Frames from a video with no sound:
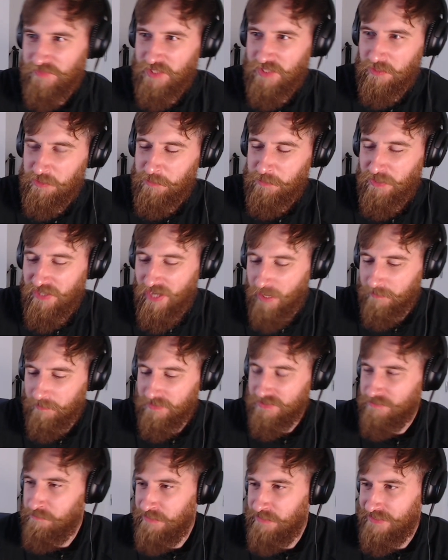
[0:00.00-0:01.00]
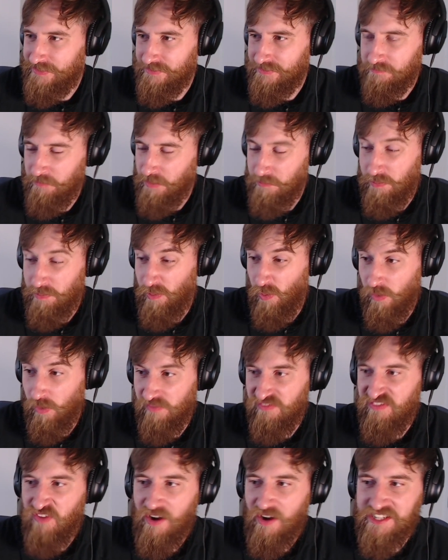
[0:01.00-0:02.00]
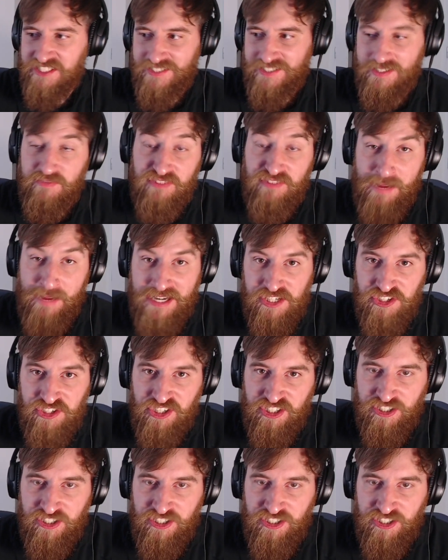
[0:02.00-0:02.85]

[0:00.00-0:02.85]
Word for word: I'm just putting it up because I'm missing important, vital information.